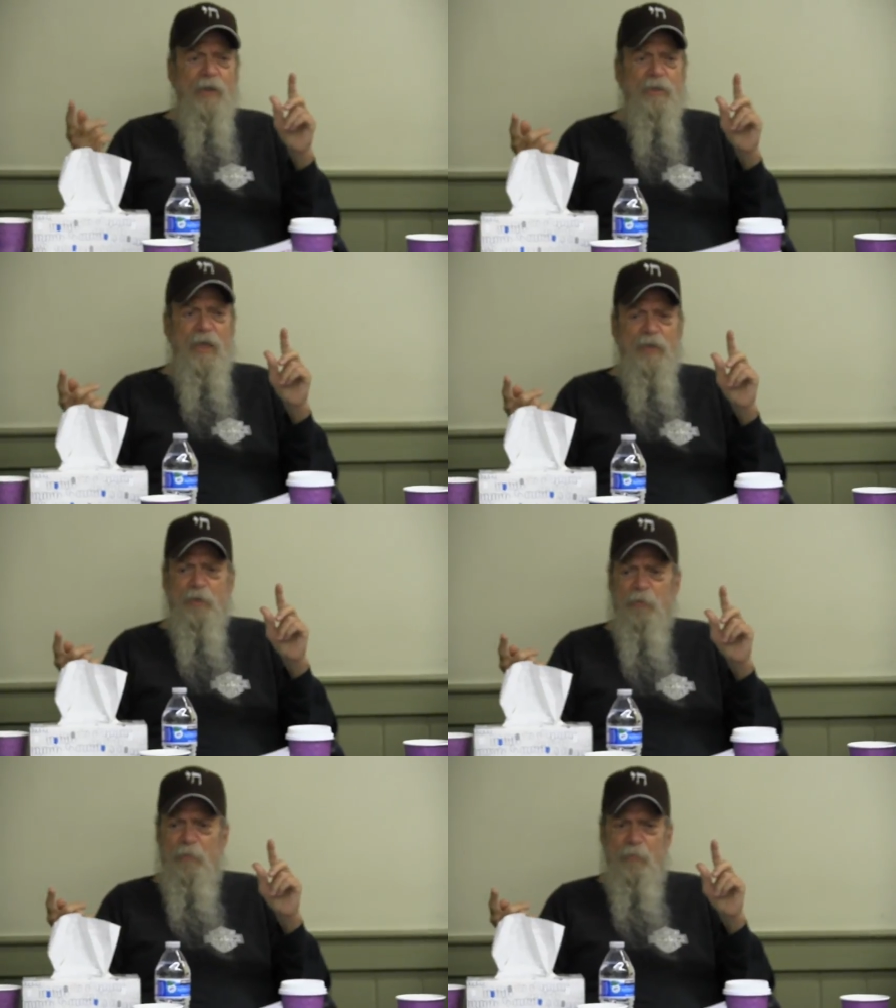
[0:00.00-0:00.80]
X X
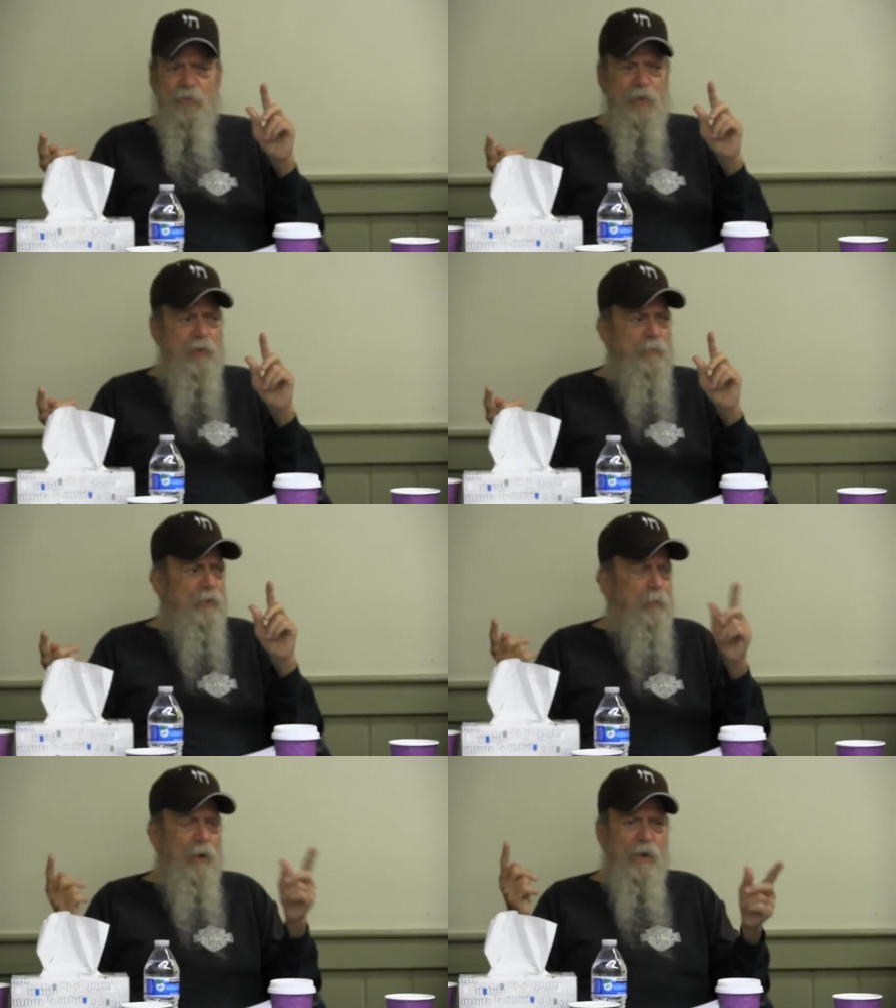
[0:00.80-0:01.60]
chromosome
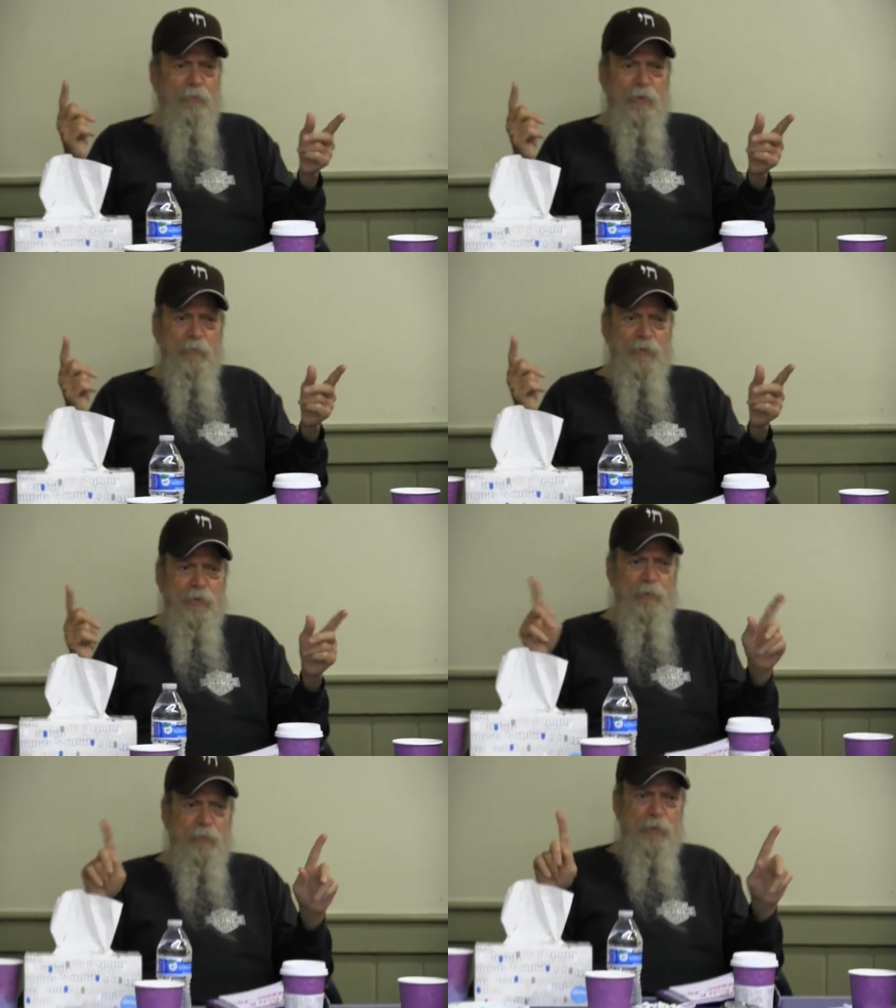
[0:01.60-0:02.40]
and a Y
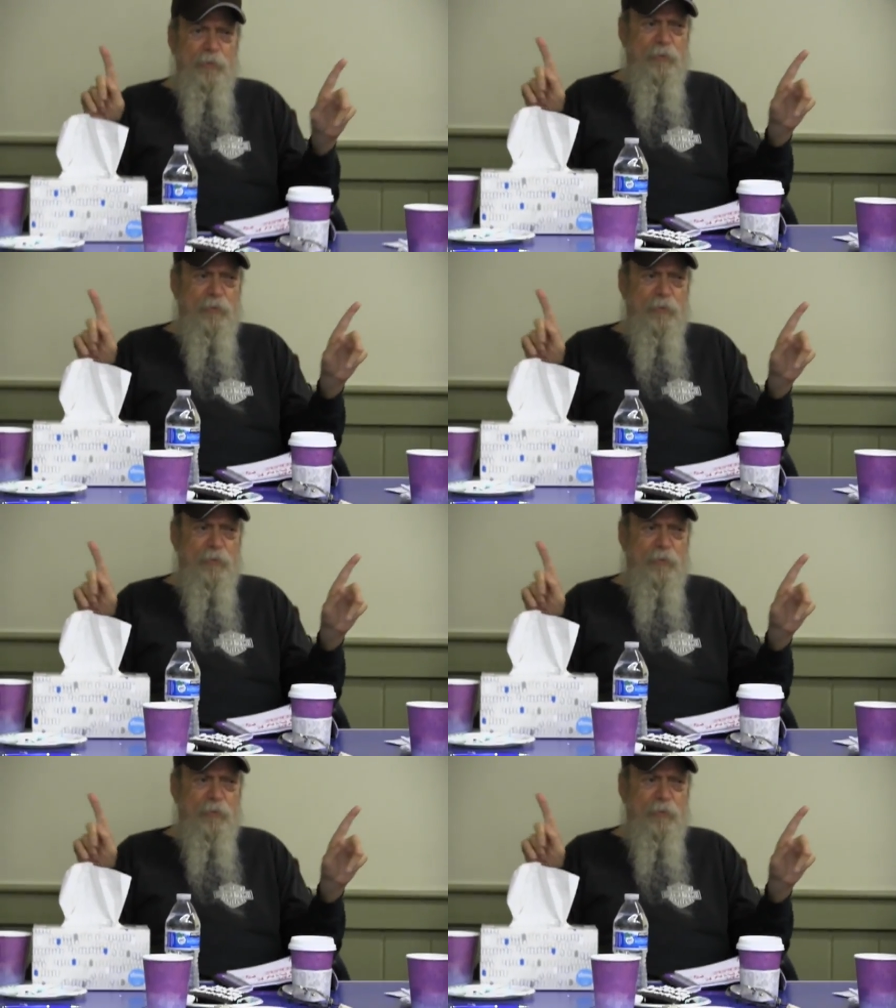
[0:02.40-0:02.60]
chromosome. Those